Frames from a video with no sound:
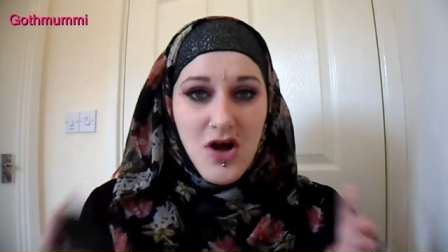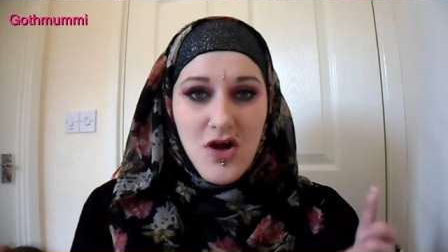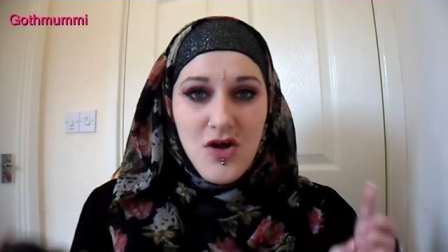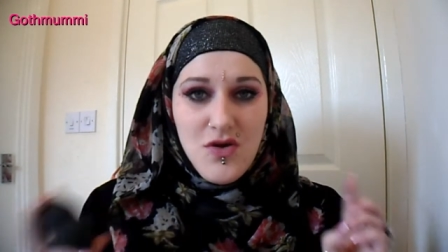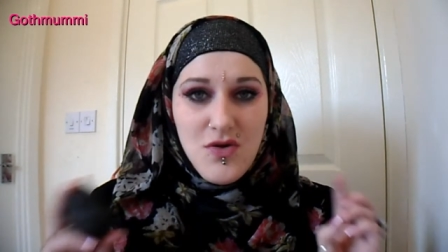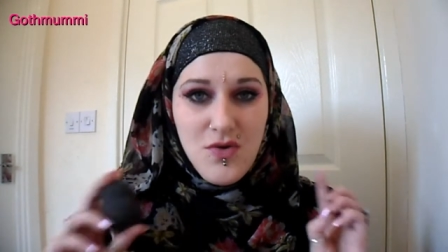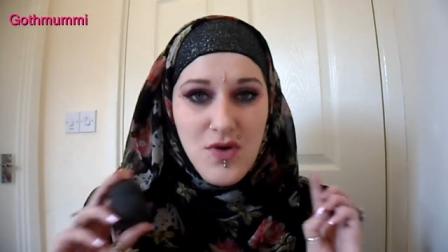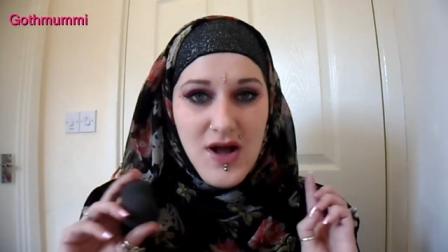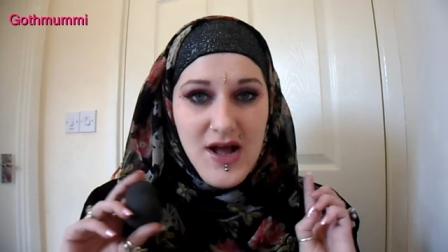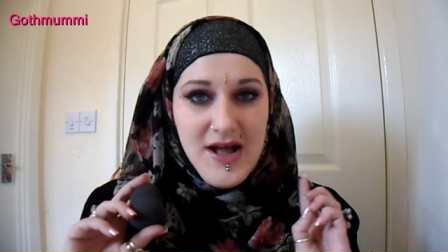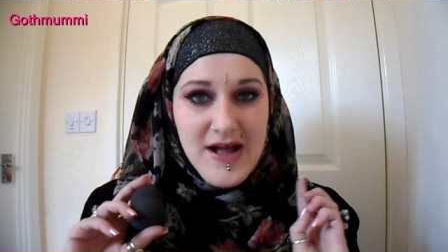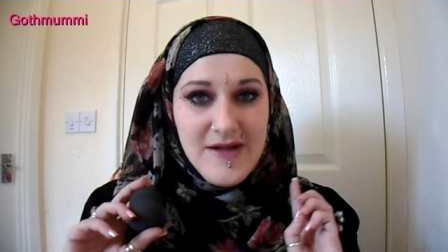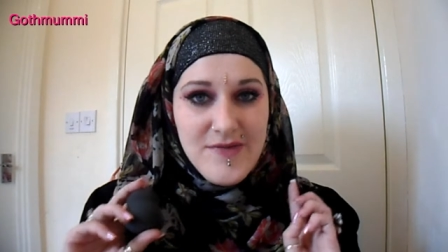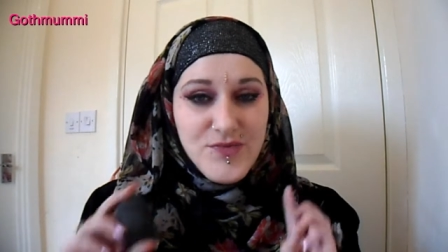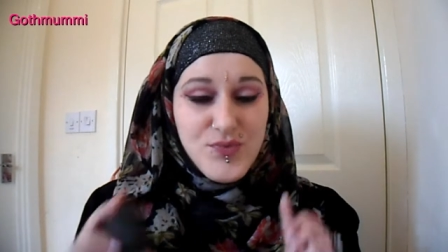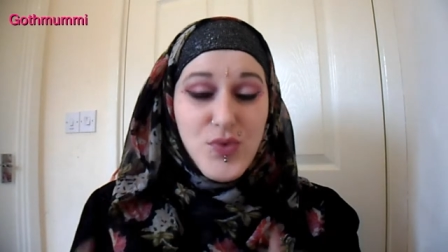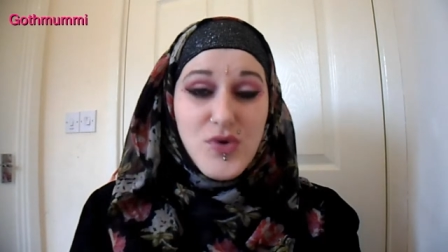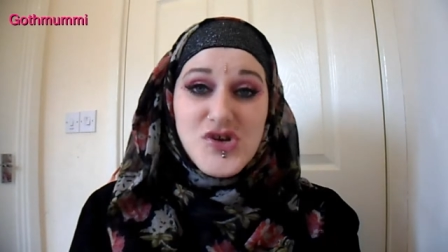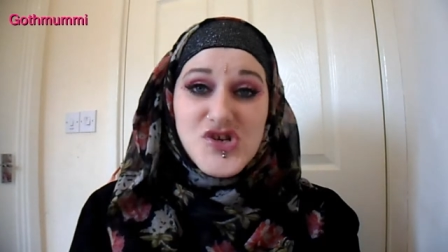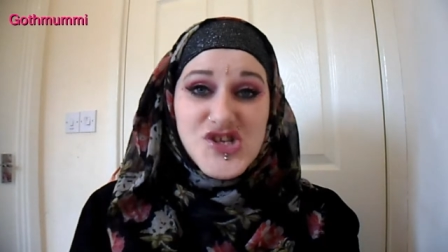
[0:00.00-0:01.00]
Go
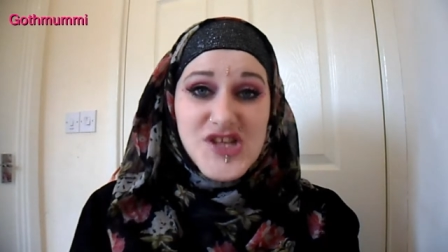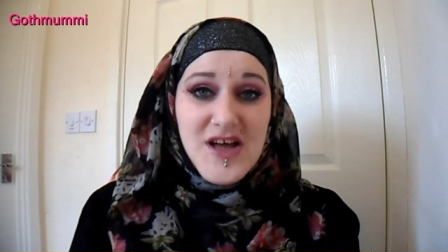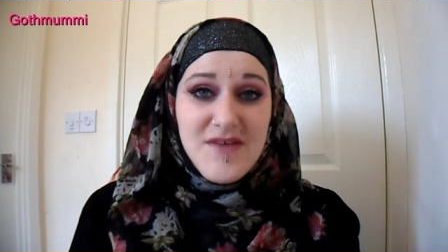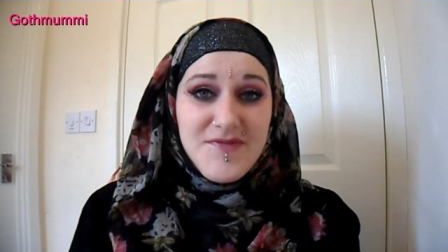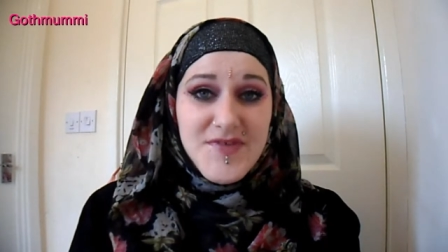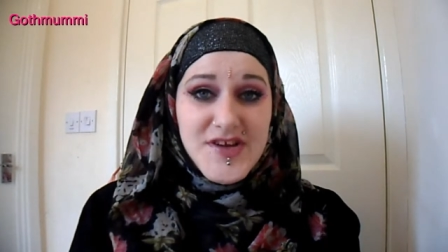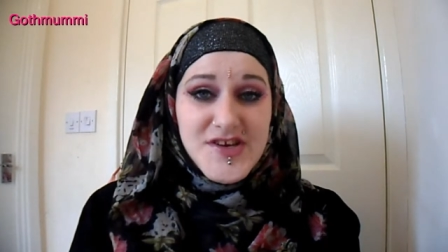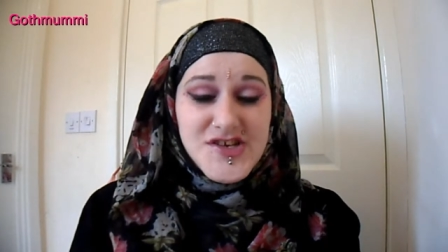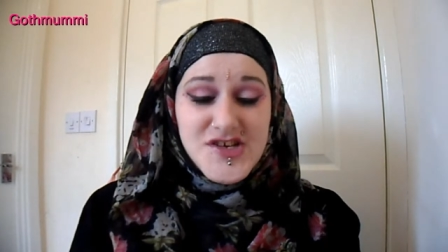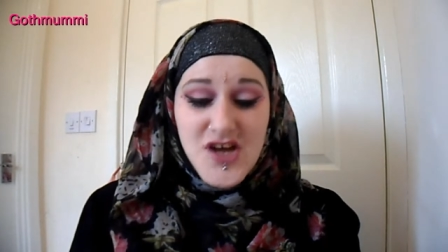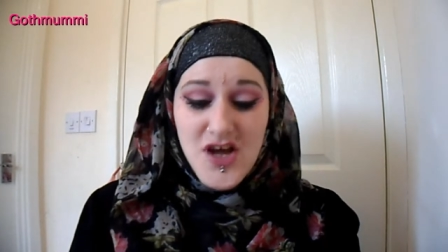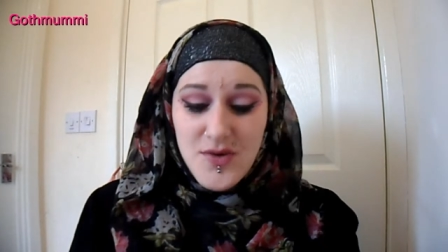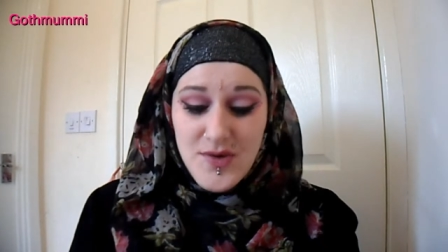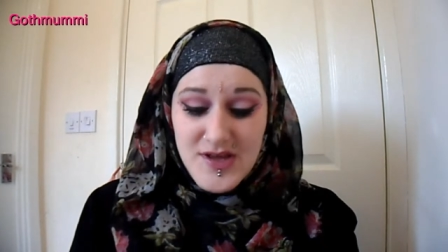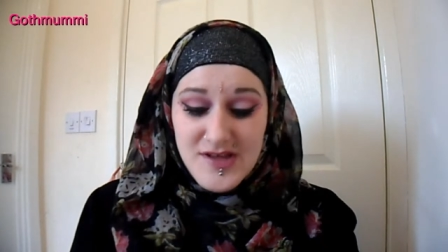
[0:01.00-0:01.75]
and watch that video.